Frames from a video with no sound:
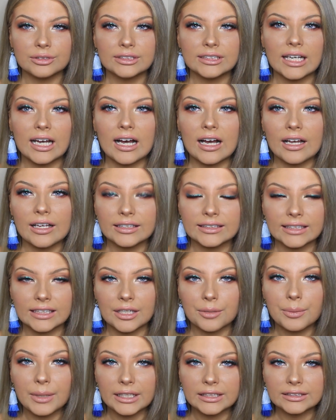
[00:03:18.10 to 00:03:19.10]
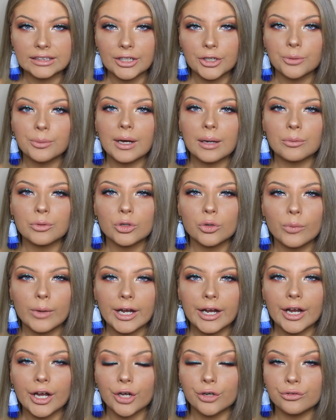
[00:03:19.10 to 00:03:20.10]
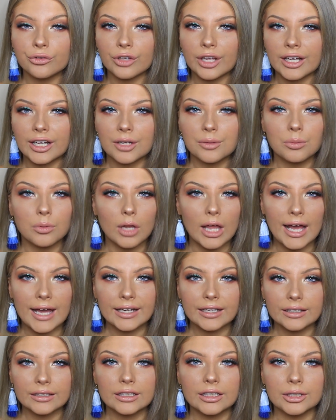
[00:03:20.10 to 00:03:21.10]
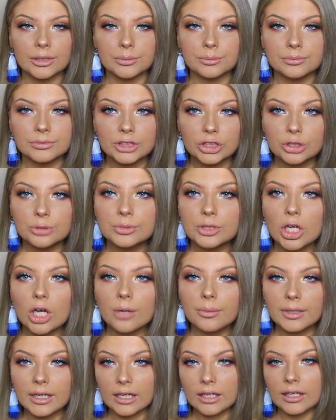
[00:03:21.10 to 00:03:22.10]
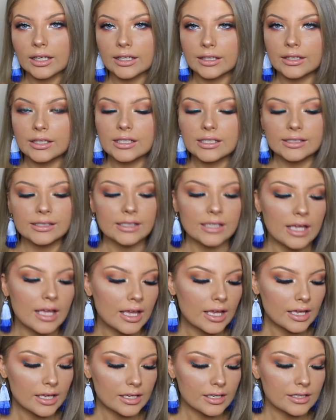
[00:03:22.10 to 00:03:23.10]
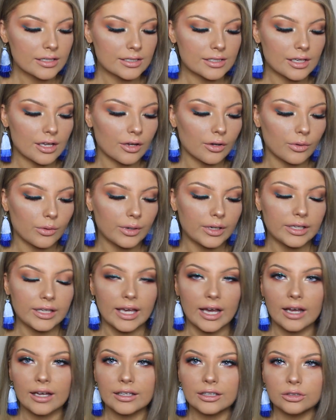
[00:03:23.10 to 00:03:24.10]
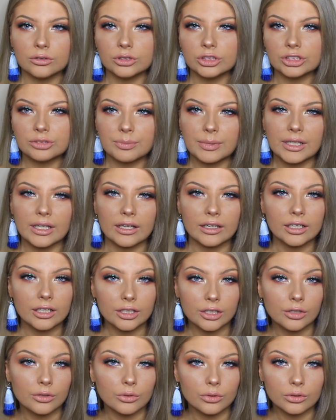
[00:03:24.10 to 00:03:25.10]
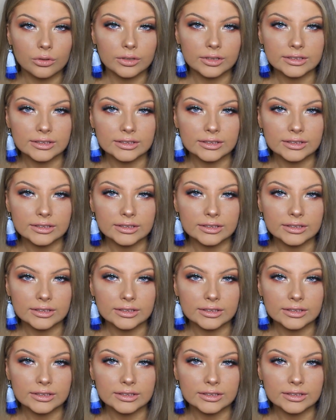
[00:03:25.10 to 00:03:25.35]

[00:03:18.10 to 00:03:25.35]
tie as like a bandeau, but I'm going to wear it over like a black tube top, kind of like this. So yeah, it'll just be like a cute little